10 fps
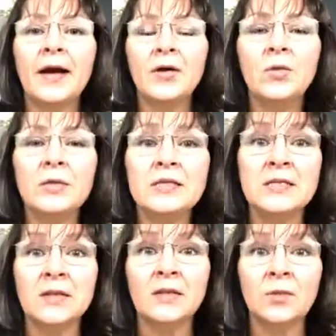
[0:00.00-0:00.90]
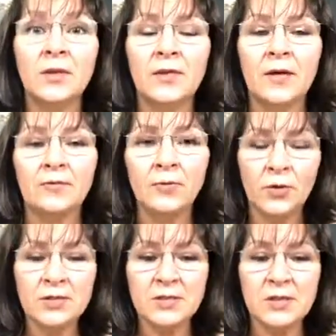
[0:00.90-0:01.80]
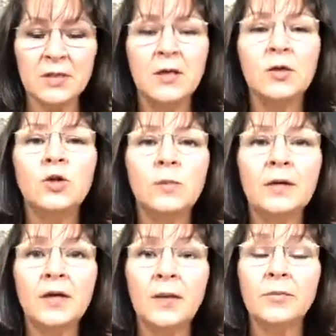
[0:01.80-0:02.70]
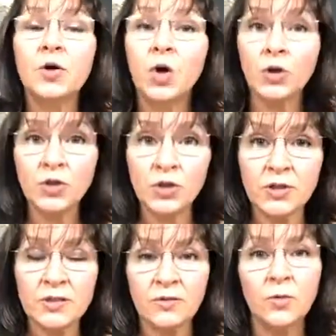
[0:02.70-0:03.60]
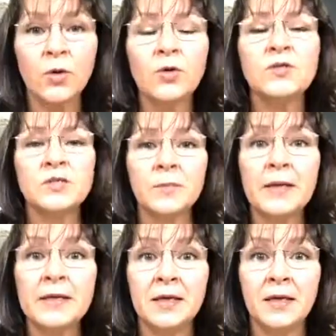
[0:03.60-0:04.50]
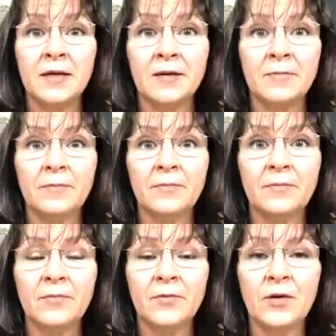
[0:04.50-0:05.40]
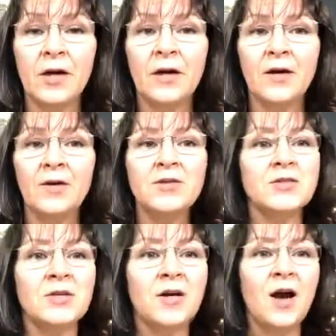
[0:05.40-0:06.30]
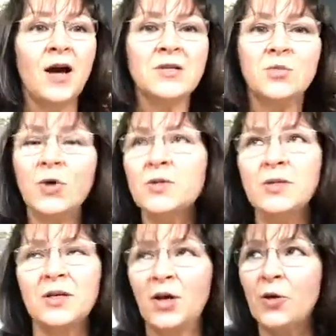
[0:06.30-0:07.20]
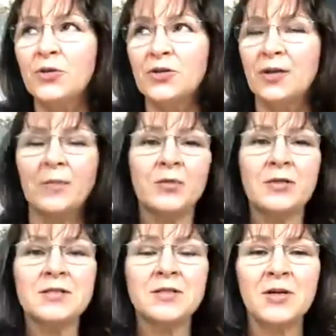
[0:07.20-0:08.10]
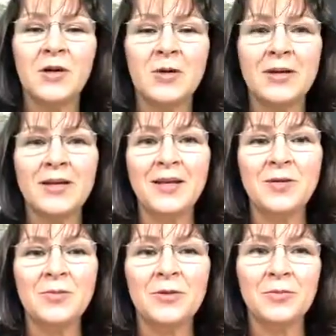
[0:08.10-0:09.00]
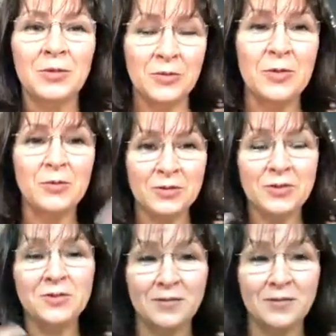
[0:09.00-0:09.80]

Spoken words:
do we deal with that? Firstly, you become conscious of what you're speaking. Okay, I worked with a coach a couple of years ago, and he would, when we were